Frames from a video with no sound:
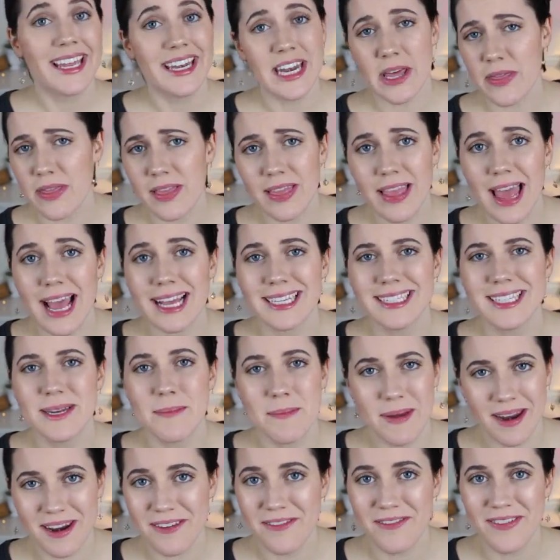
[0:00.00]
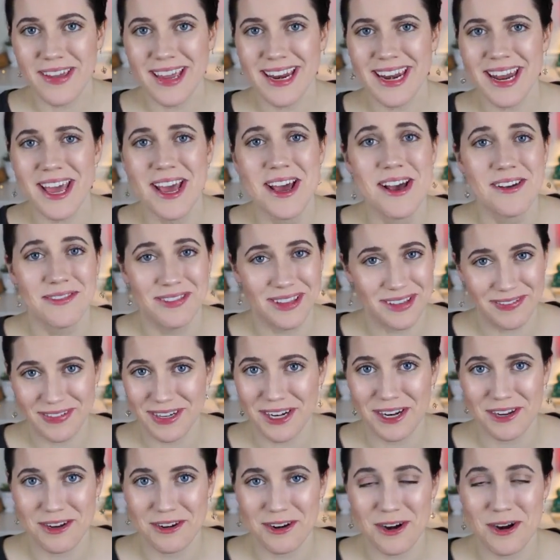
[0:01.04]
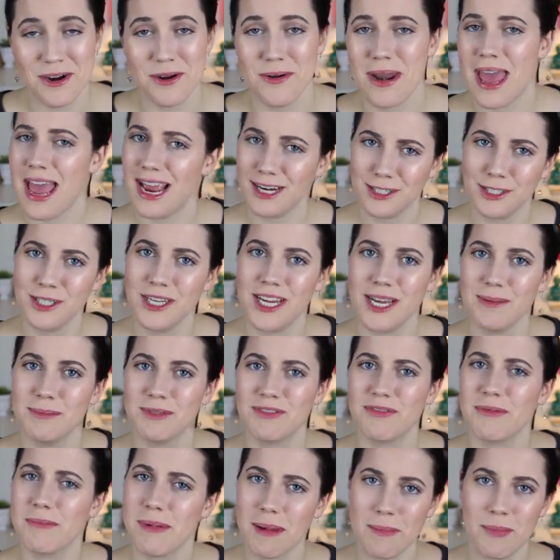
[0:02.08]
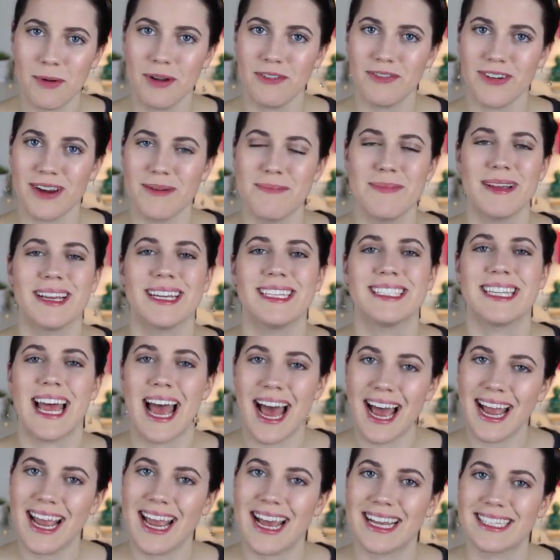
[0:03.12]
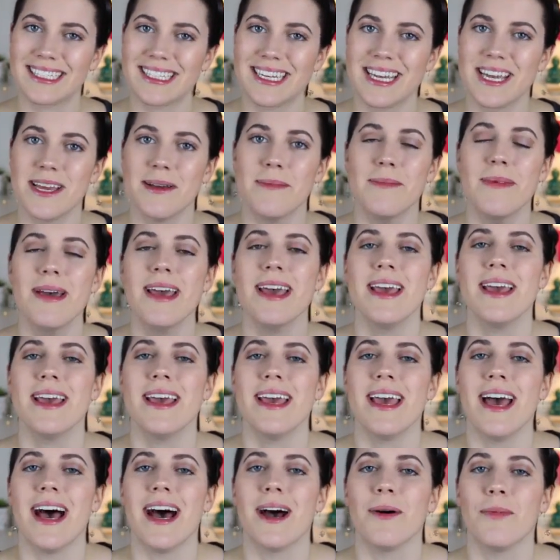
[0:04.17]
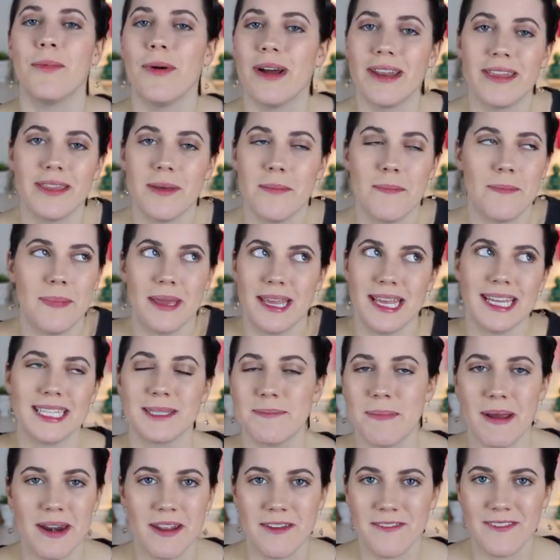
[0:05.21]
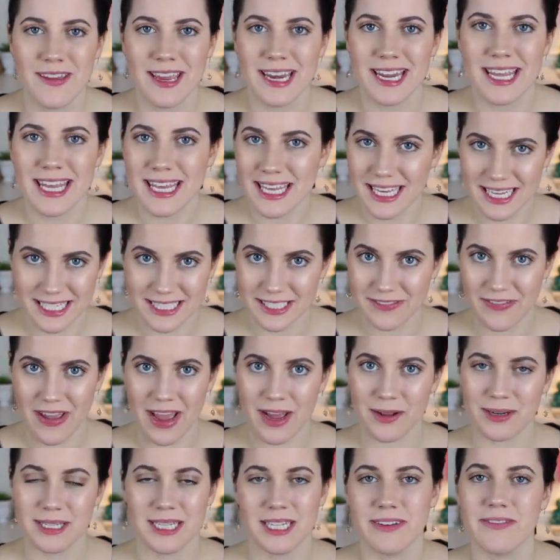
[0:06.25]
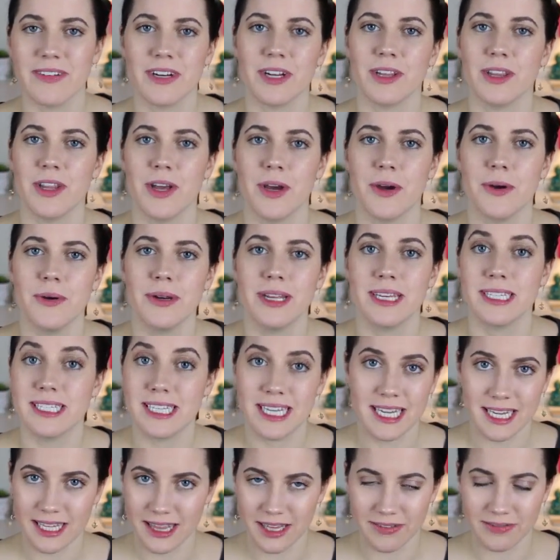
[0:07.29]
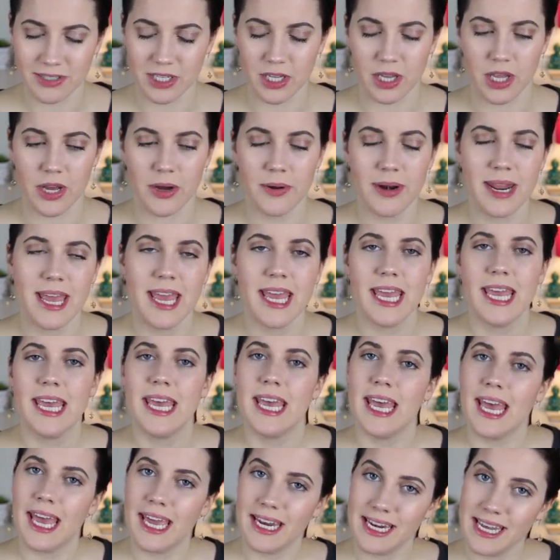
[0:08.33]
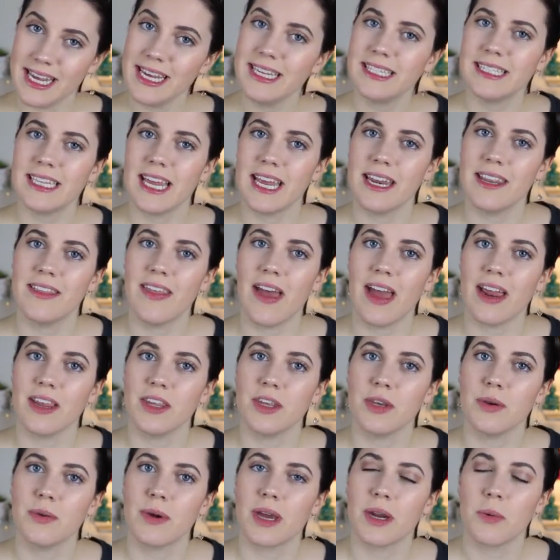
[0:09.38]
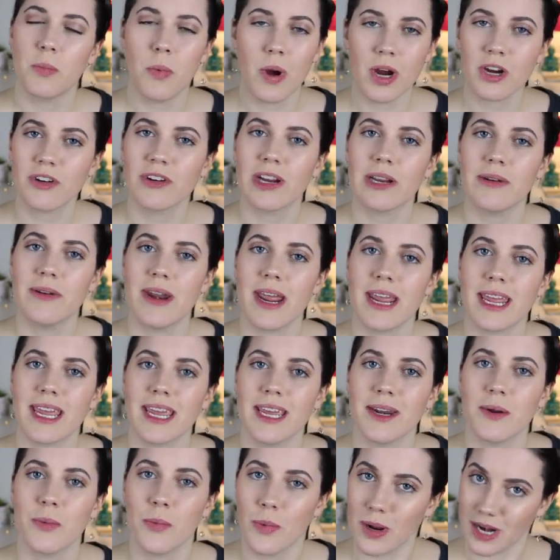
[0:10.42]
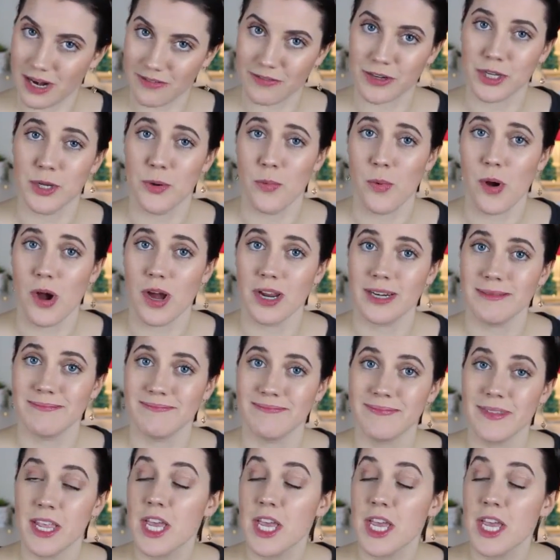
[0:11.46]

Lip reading: Now, the last benefit of living on your own actually comes from my boyfriend, because I asked him what the biggest benefit he has found living alone, because he lives alone. And he said that you can walk around naked whenever you want.